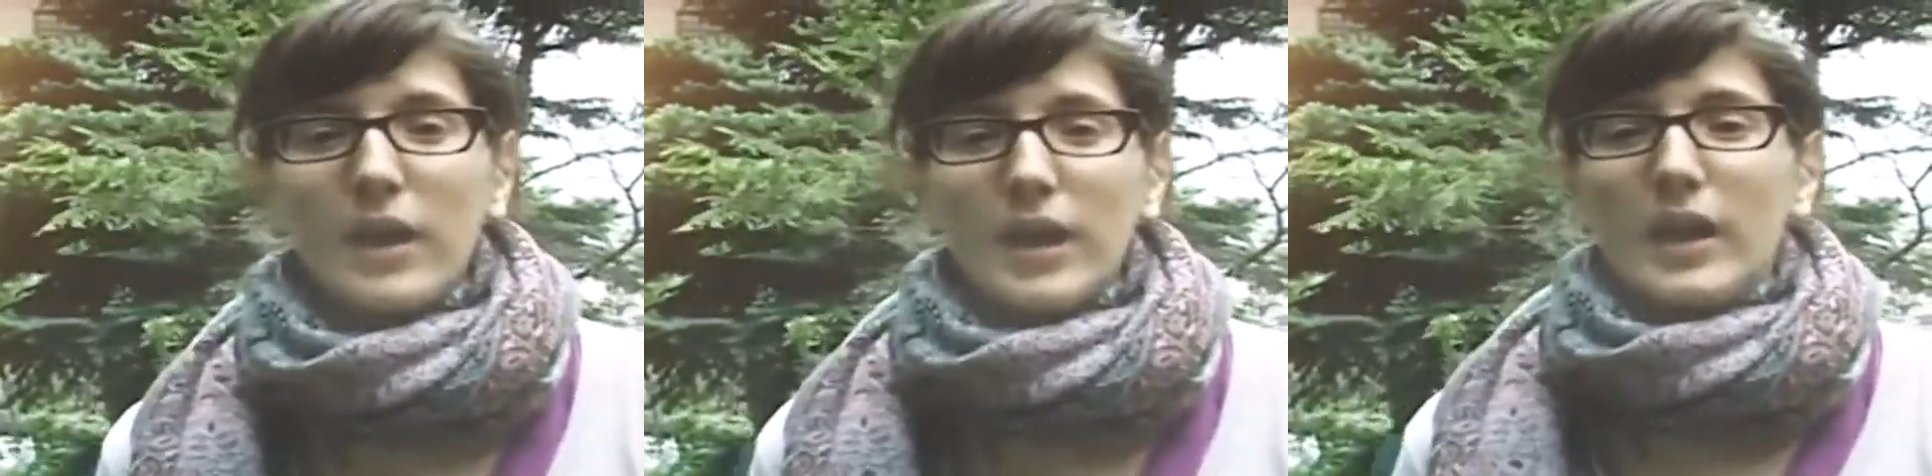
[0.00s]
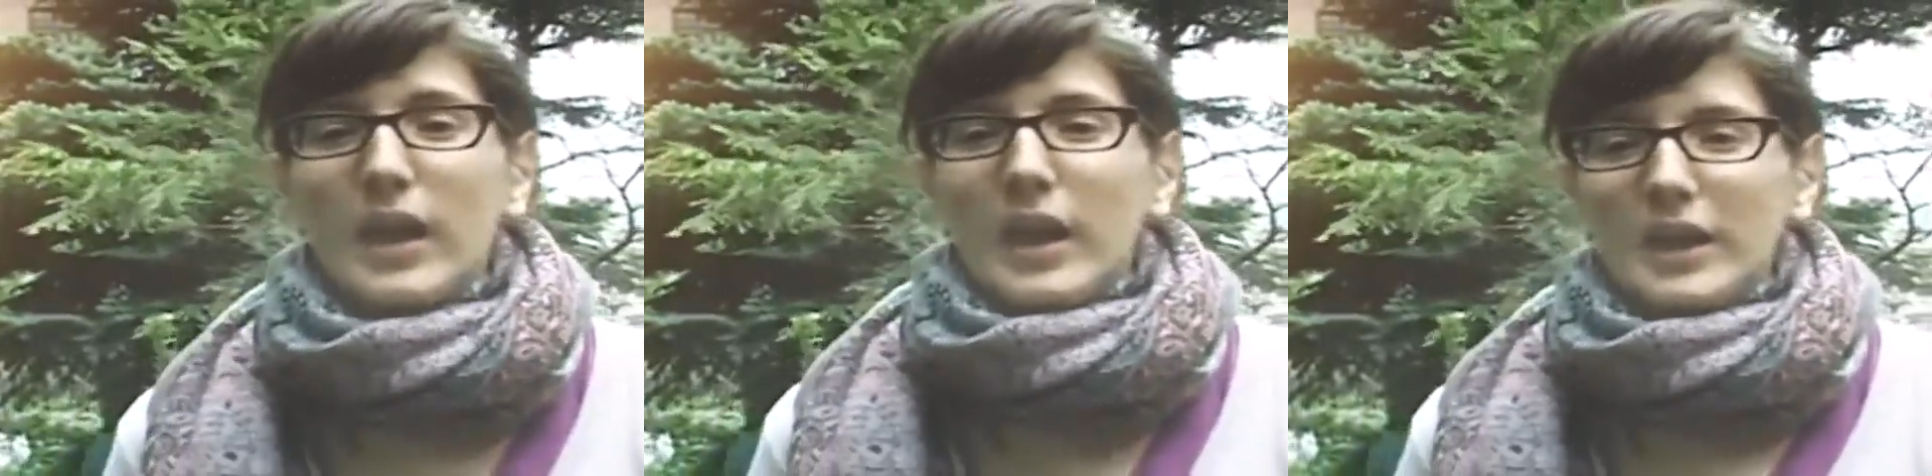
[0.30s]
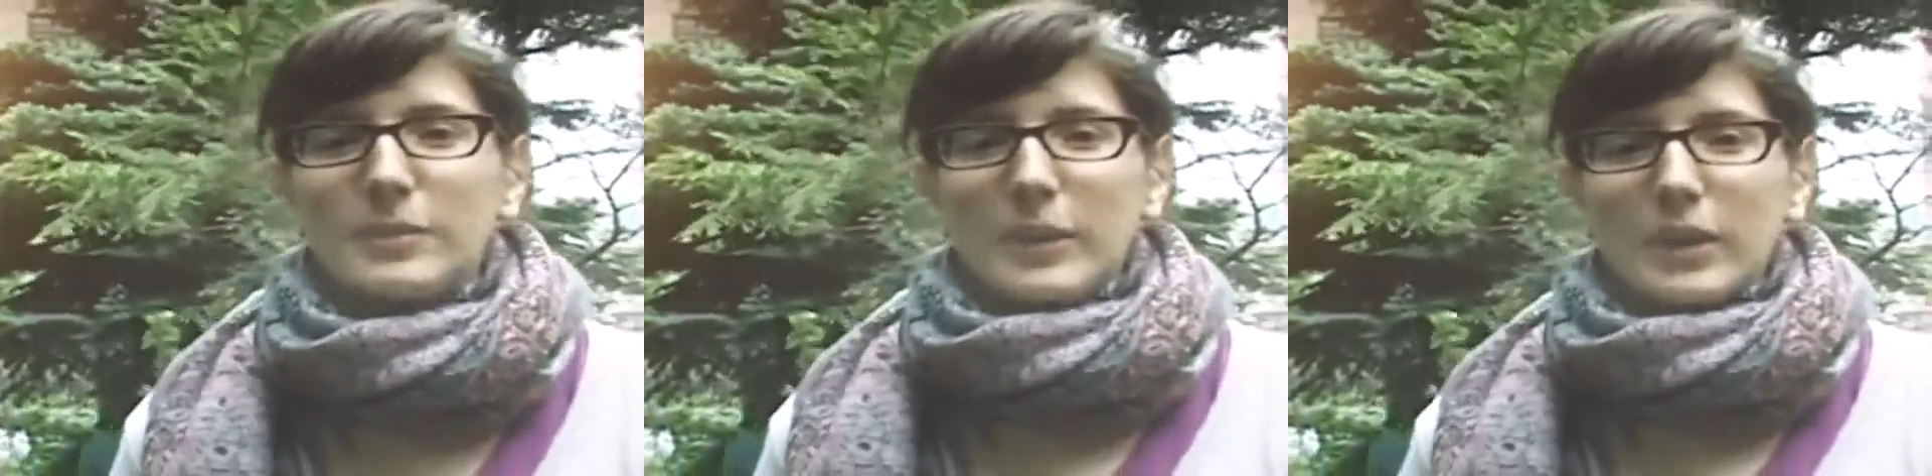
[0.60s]
And
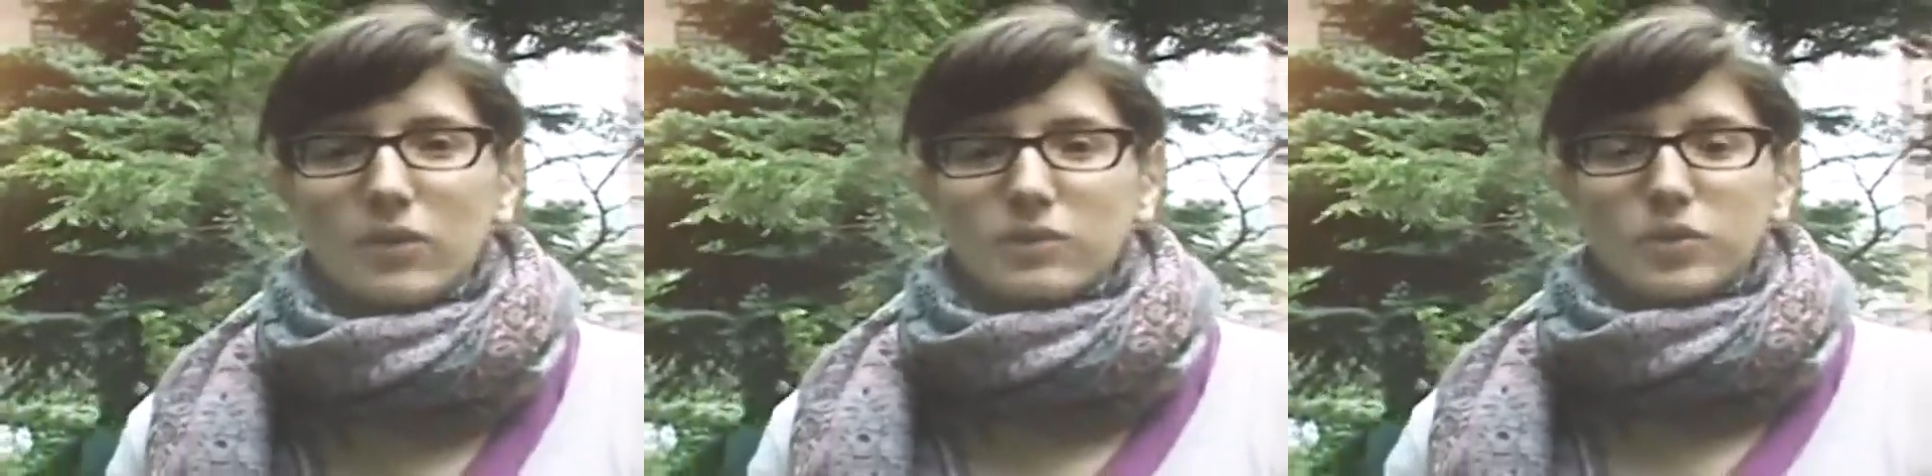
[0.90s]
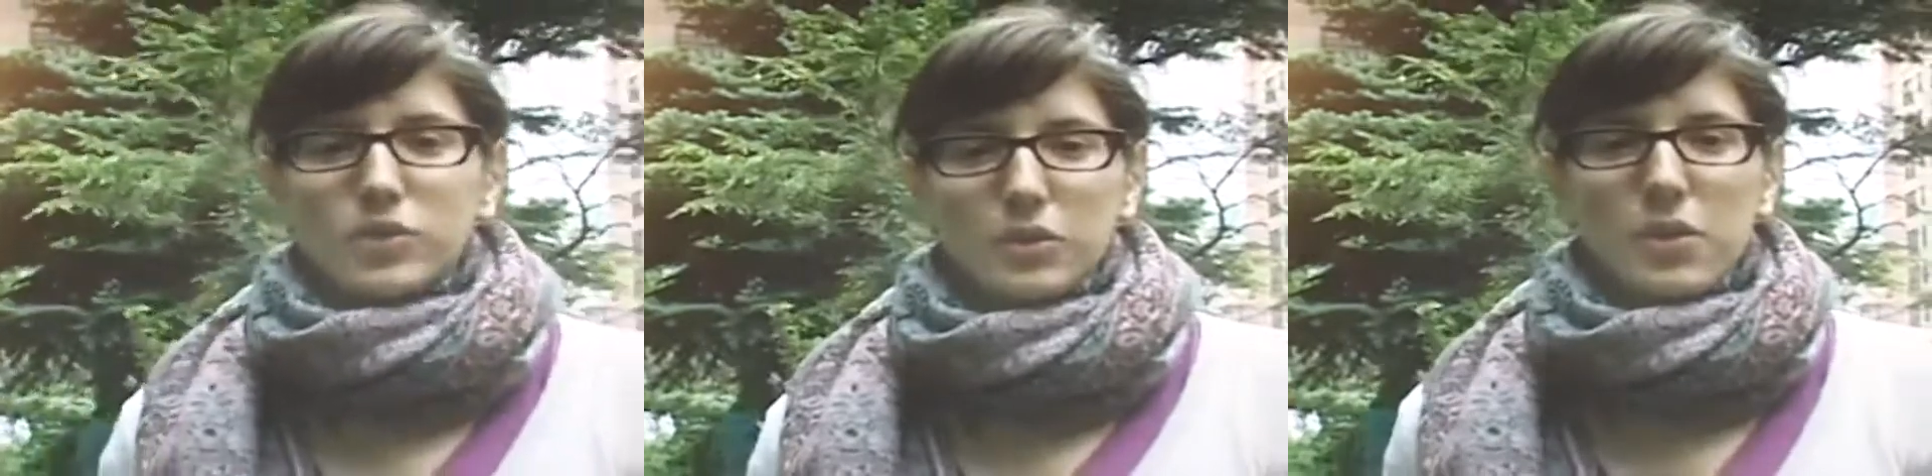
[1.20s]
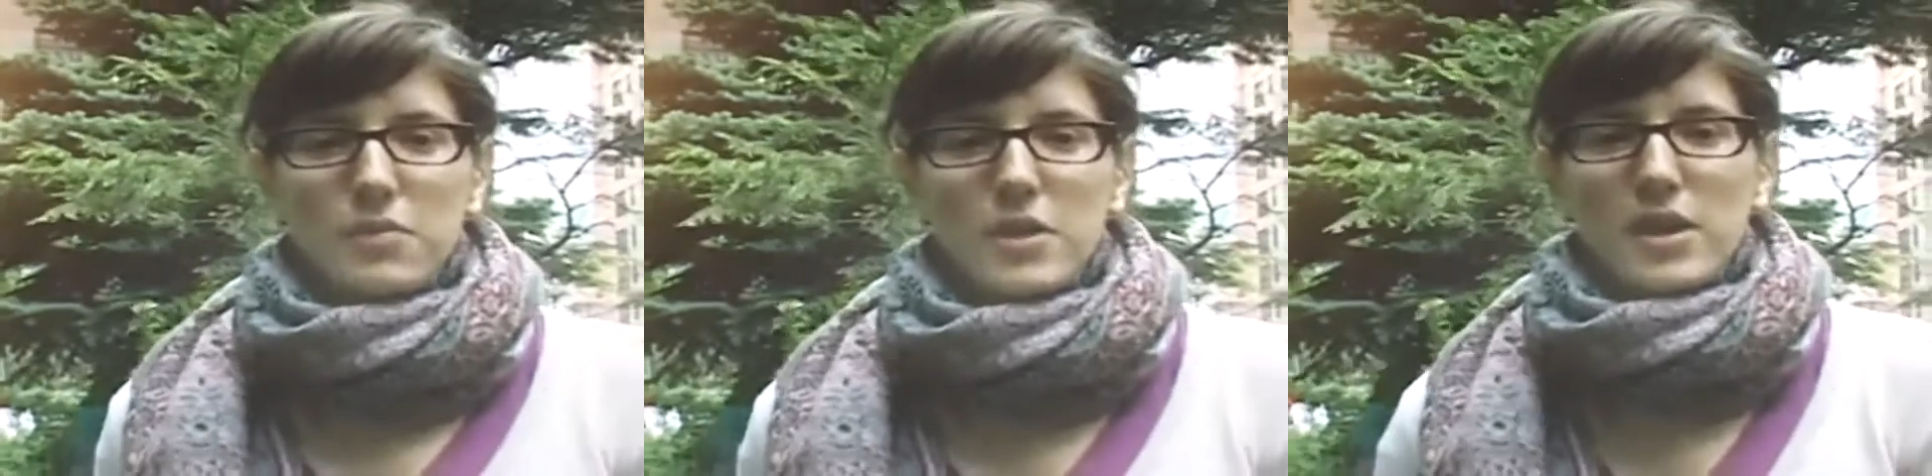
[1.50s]
it's been a true
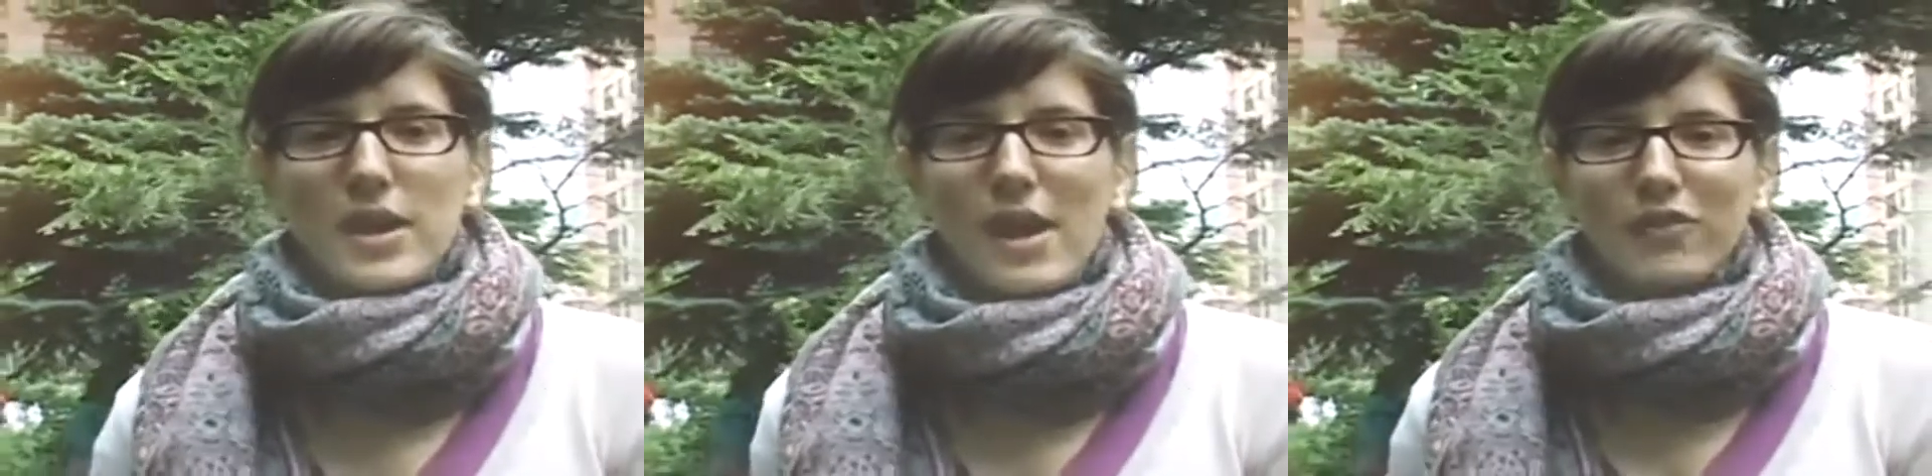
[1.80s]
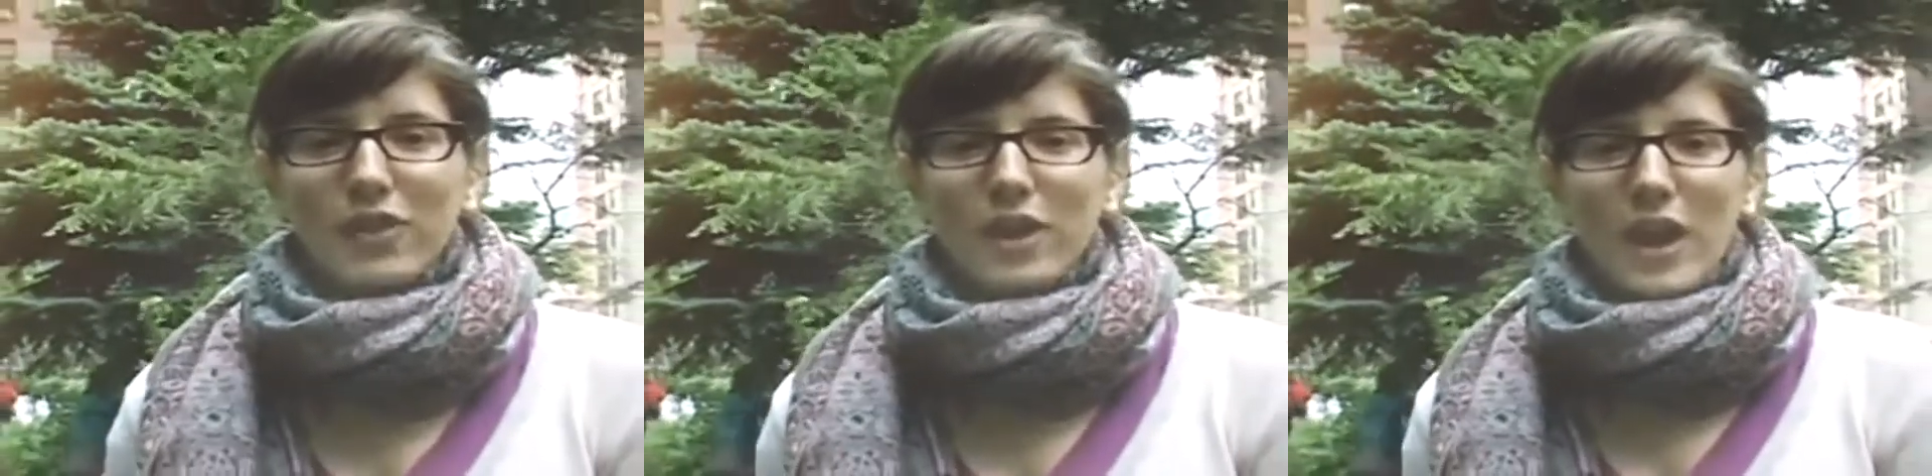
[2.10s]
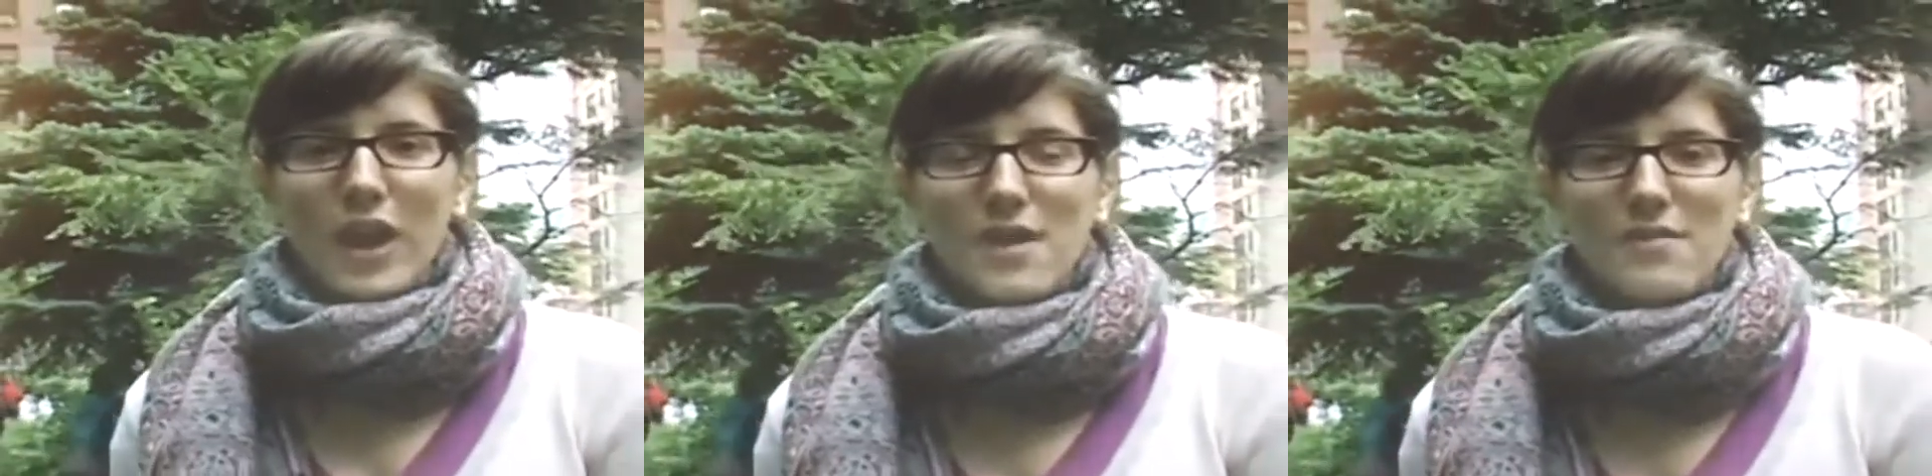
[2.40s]
community effort,
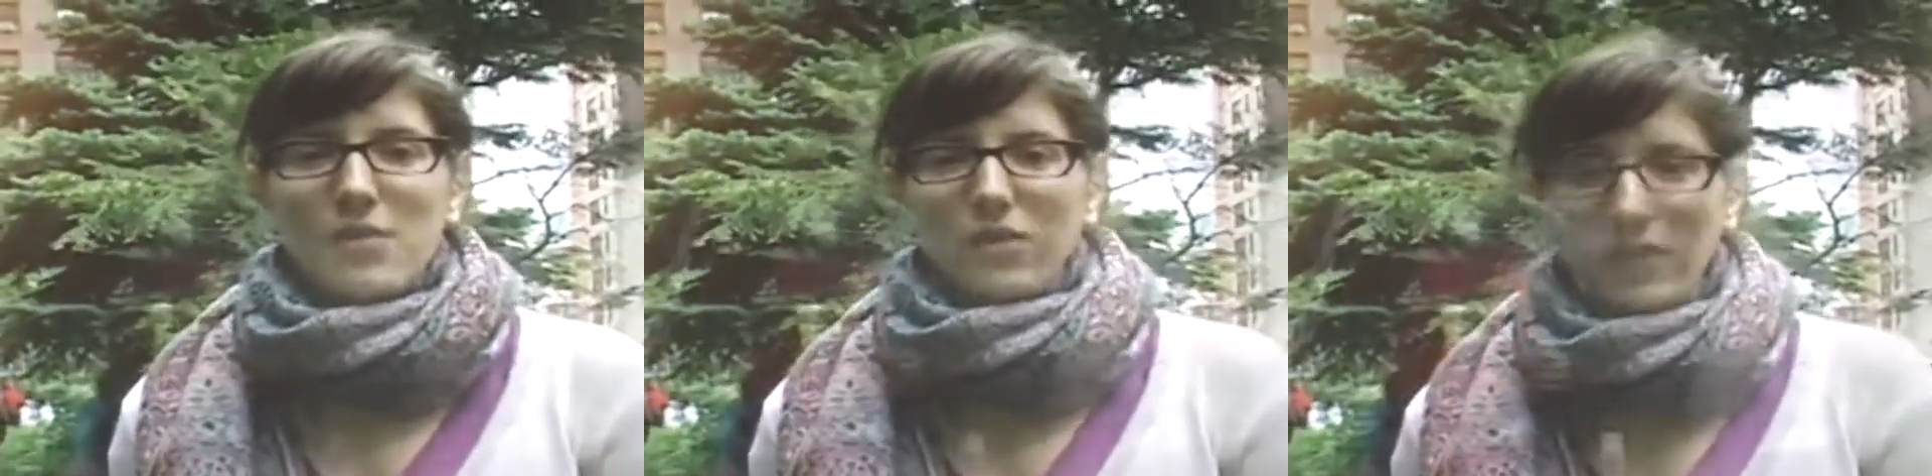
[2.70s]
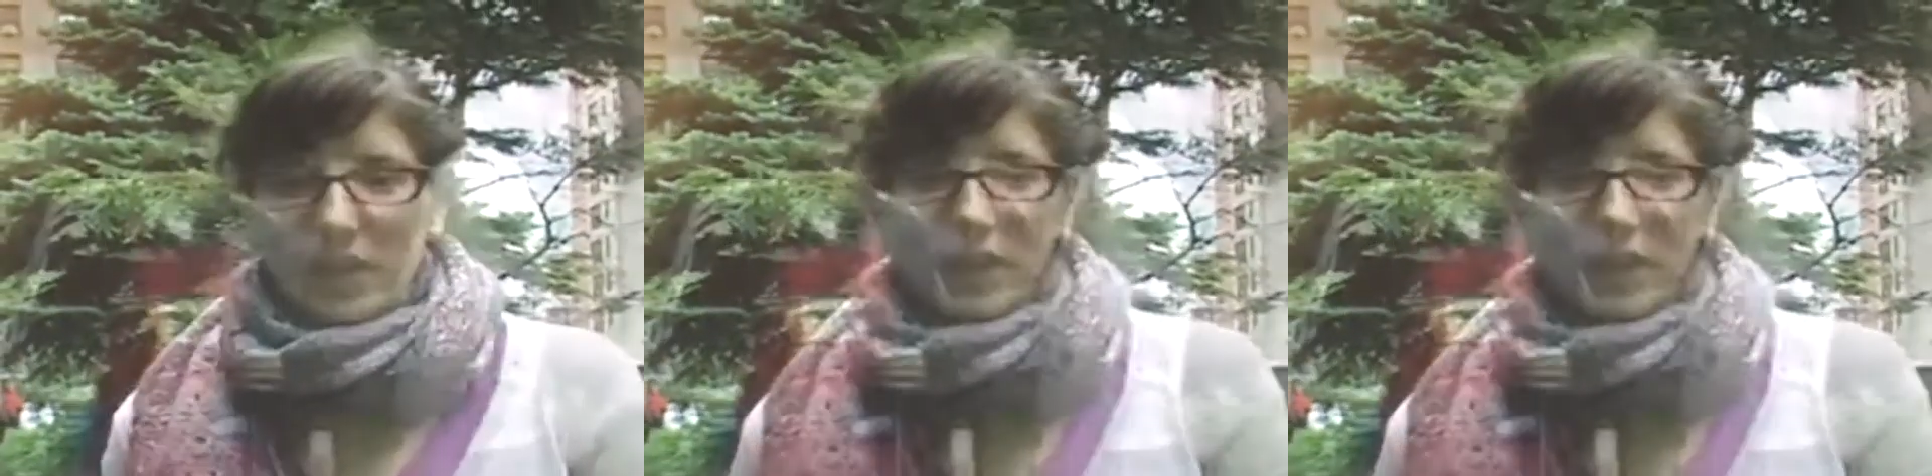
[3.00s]
um, and we're